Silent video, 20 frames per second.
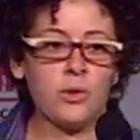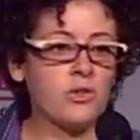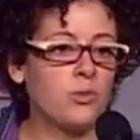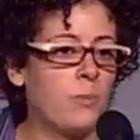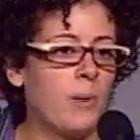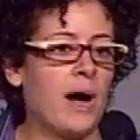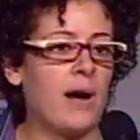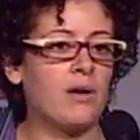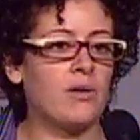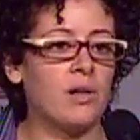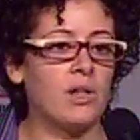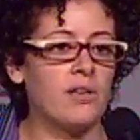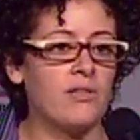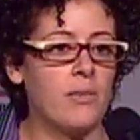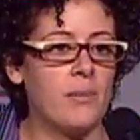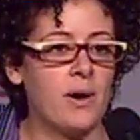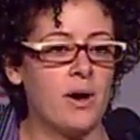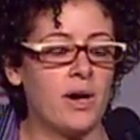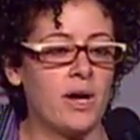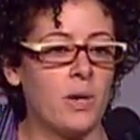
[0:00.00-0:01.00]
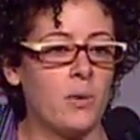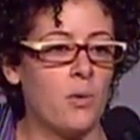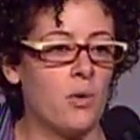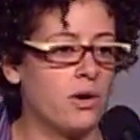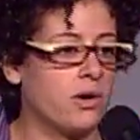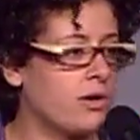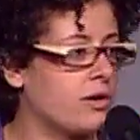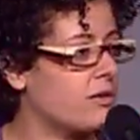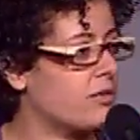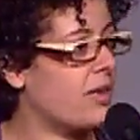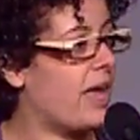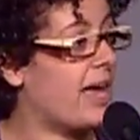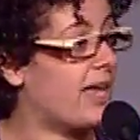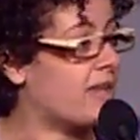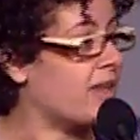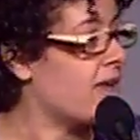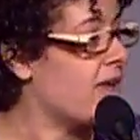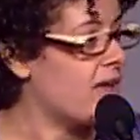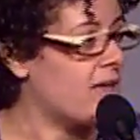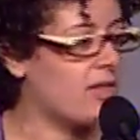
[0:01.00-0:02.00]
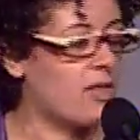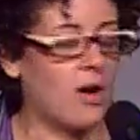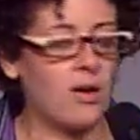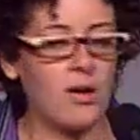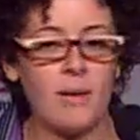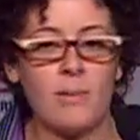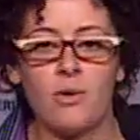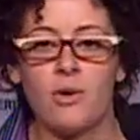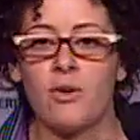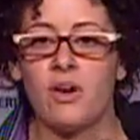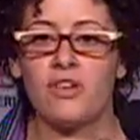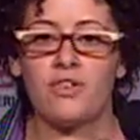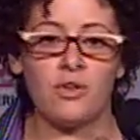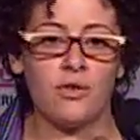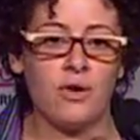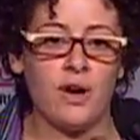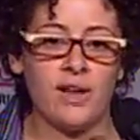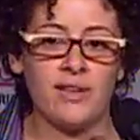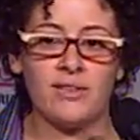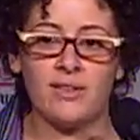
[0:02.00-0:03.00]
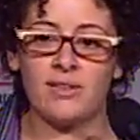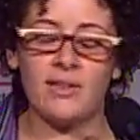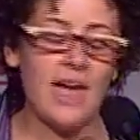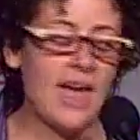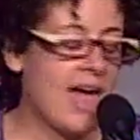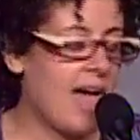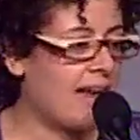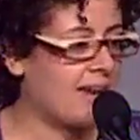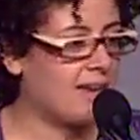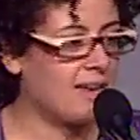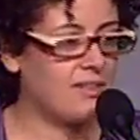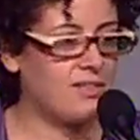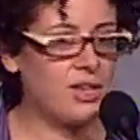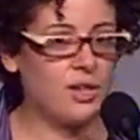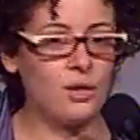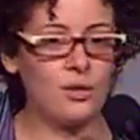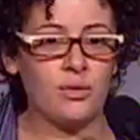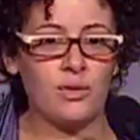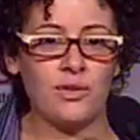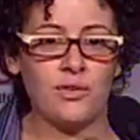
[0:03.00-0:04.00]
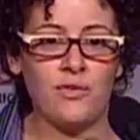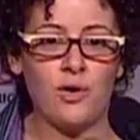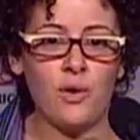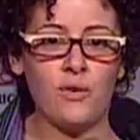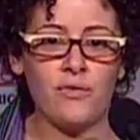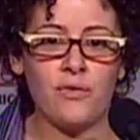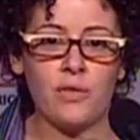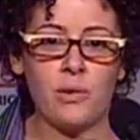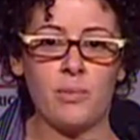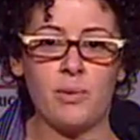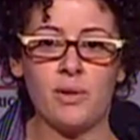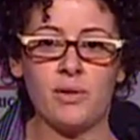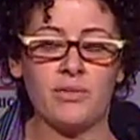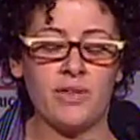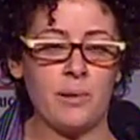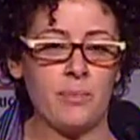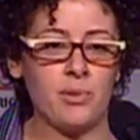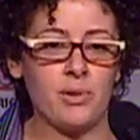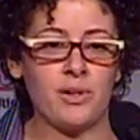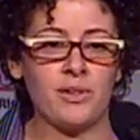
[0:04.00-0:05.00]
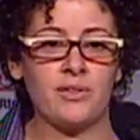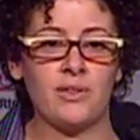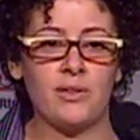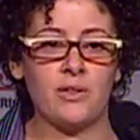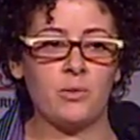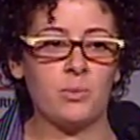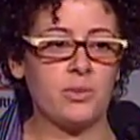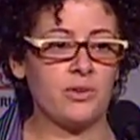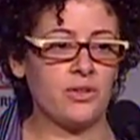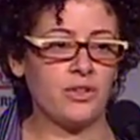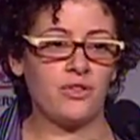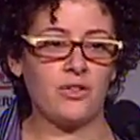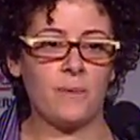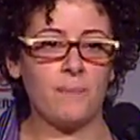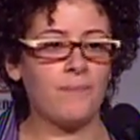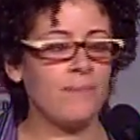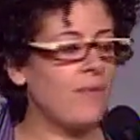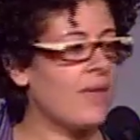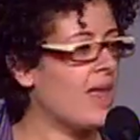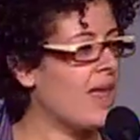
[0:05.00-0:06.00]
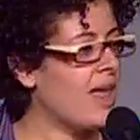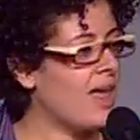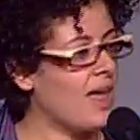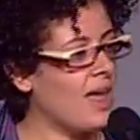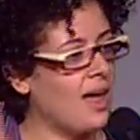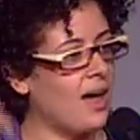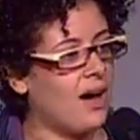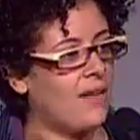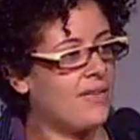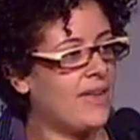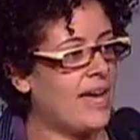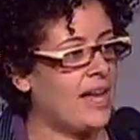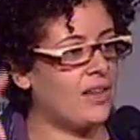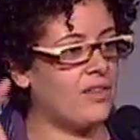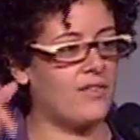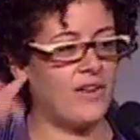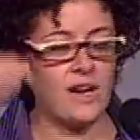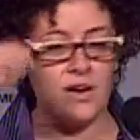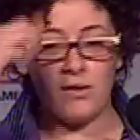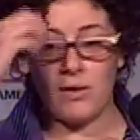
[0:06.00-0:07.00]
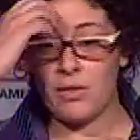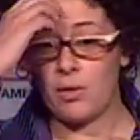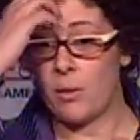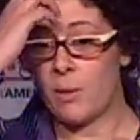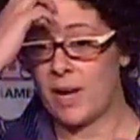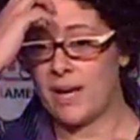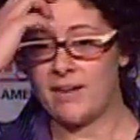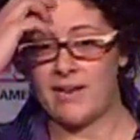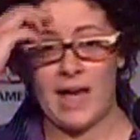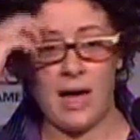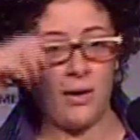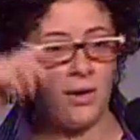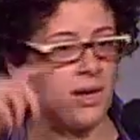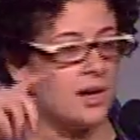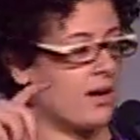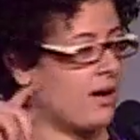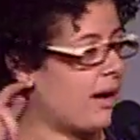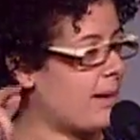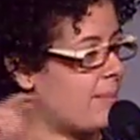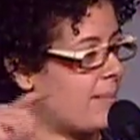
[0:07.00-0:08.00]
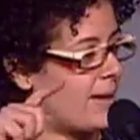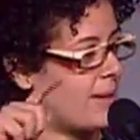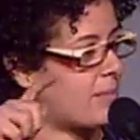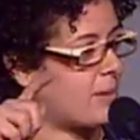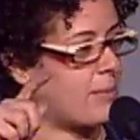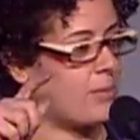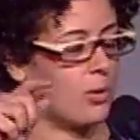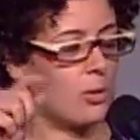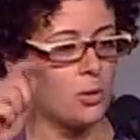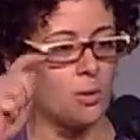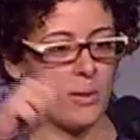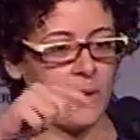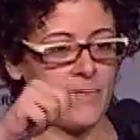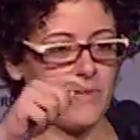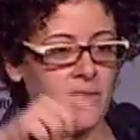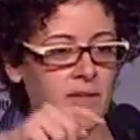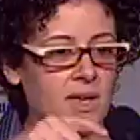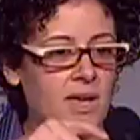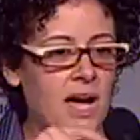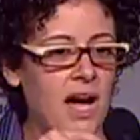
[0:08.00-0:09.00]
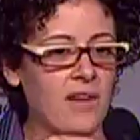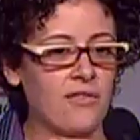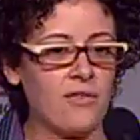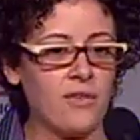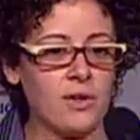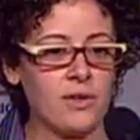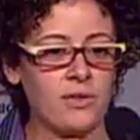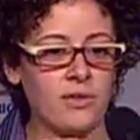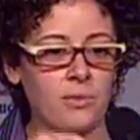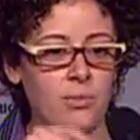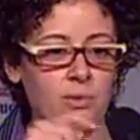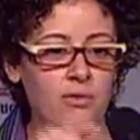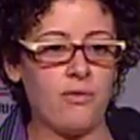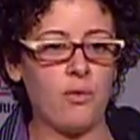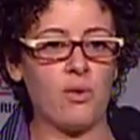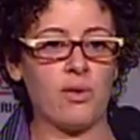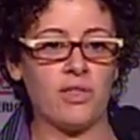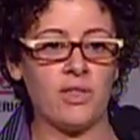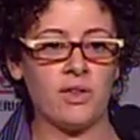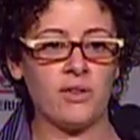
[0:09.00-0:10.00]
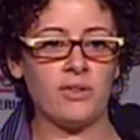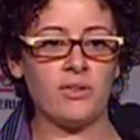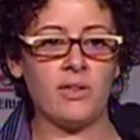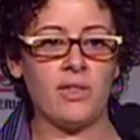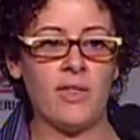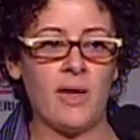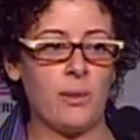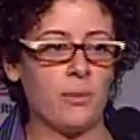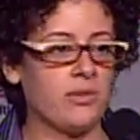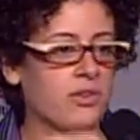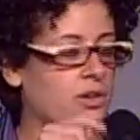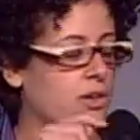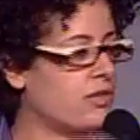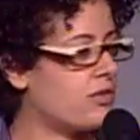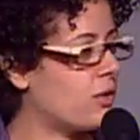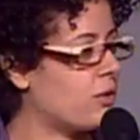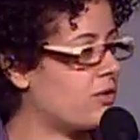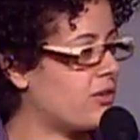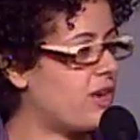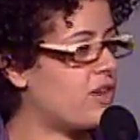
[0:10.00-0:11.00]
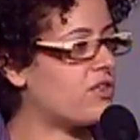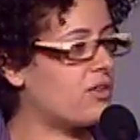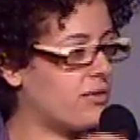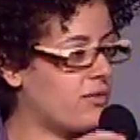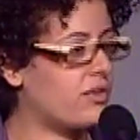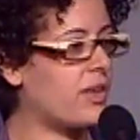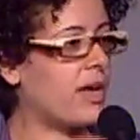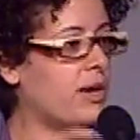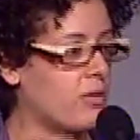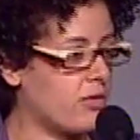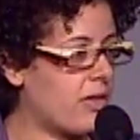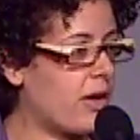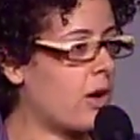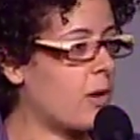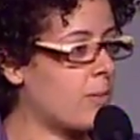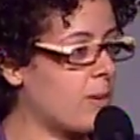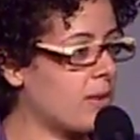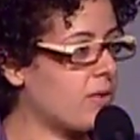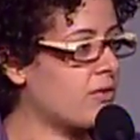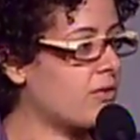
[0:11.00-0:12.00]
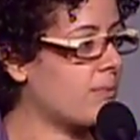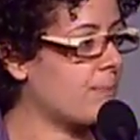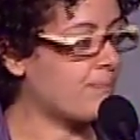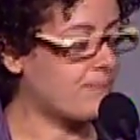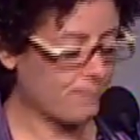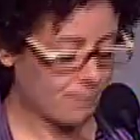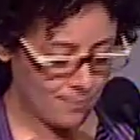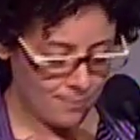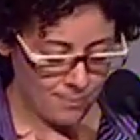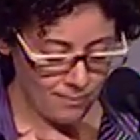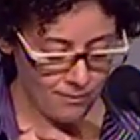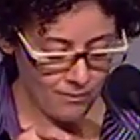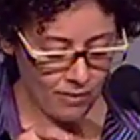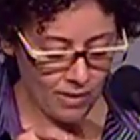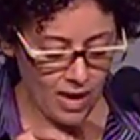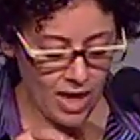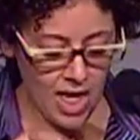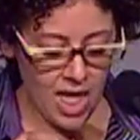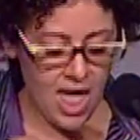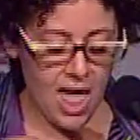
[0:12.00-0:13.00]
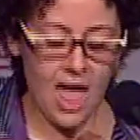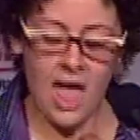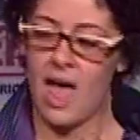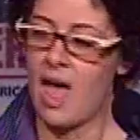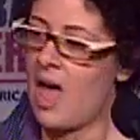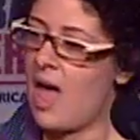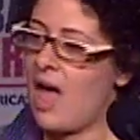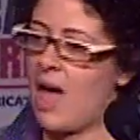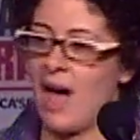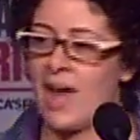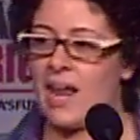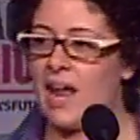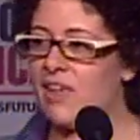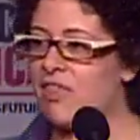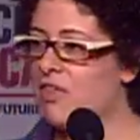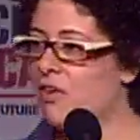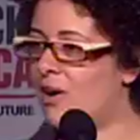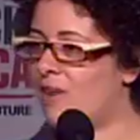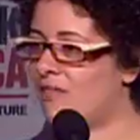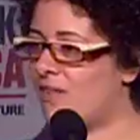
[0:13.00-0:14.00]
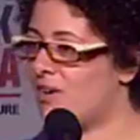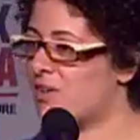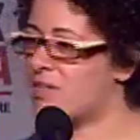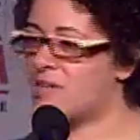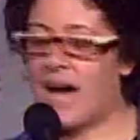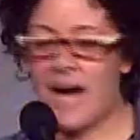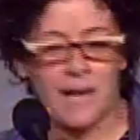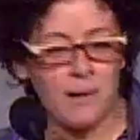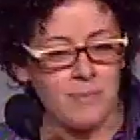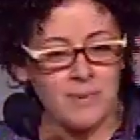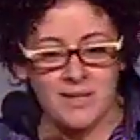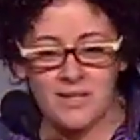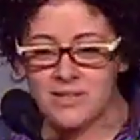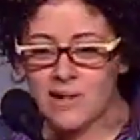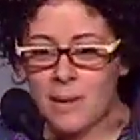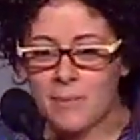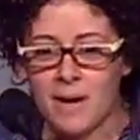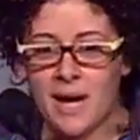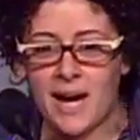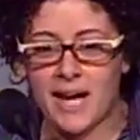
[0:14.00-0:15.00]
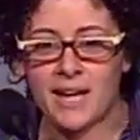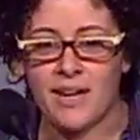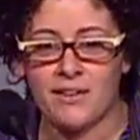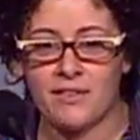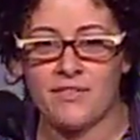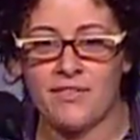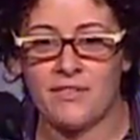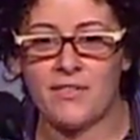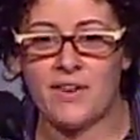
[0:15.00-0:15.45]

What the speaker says: spiral of American workers and our immigration crisis, and continues to vote for the bills that put us in this position. On the elevator on the way down here, I met people who were at the conference before this, and that was an association of psychotherapists. And I thought there's got to be some kind of